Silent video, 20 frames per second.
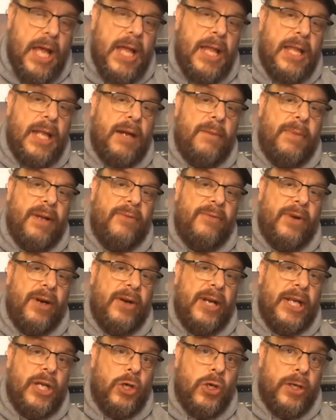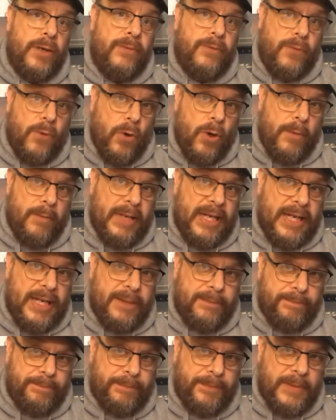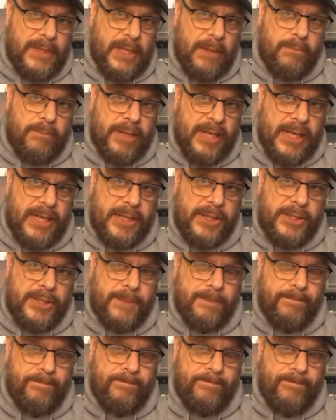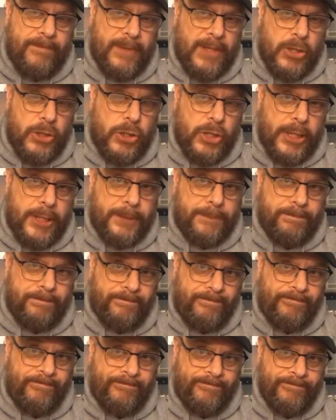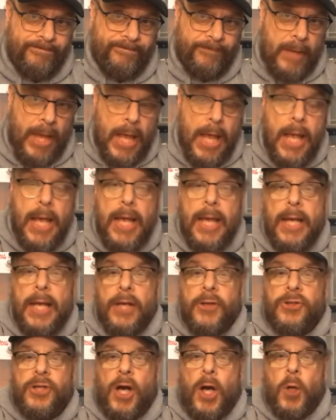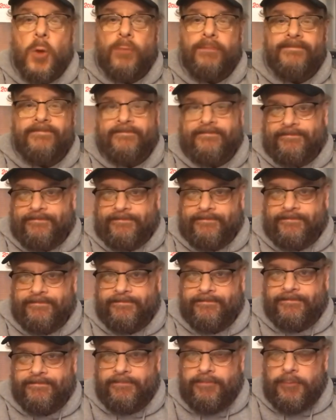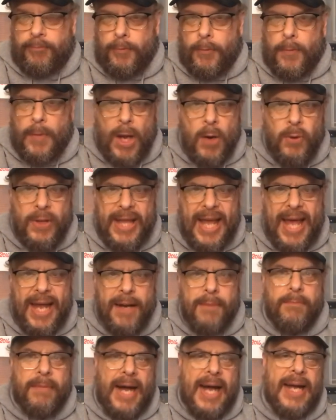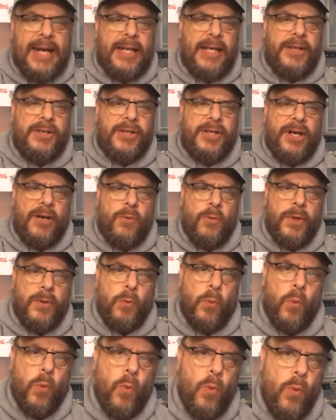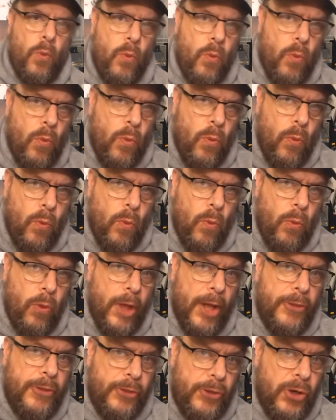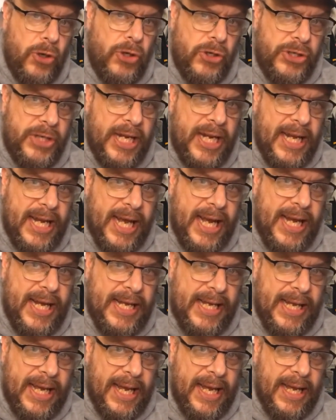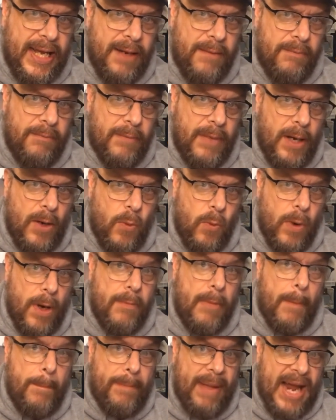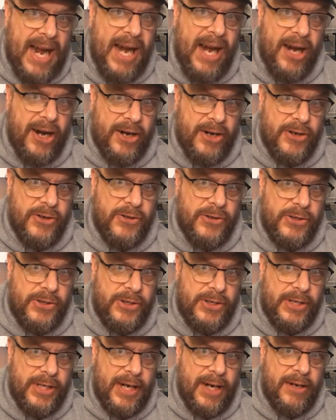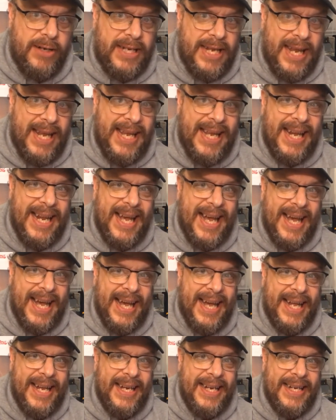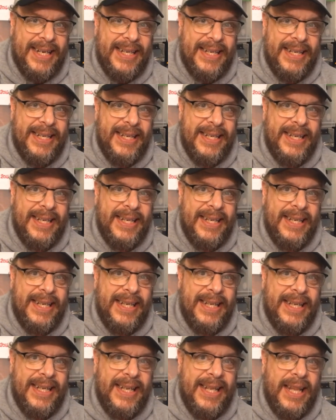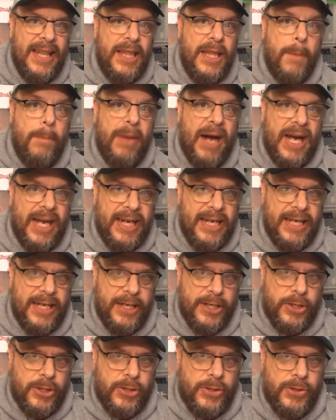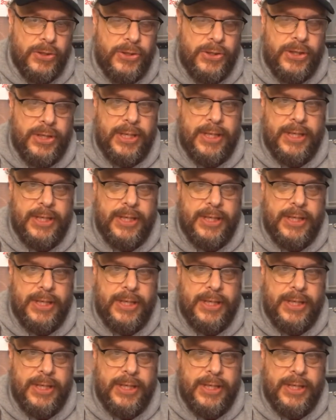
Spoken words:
that have been very good for me in picks this year. So with that in mind, let's start with the Thursday night game where my Bears are taking on the Buccaneers.